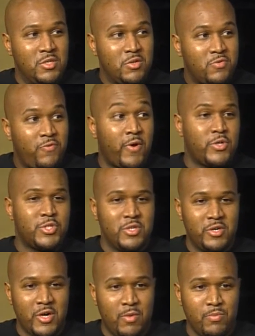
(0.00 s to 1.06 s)
the first
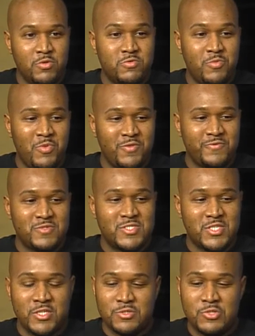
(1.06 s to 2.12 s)
year I moved to Memphis
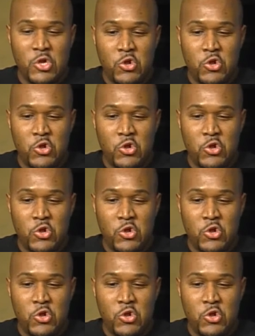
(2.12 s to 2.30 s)
and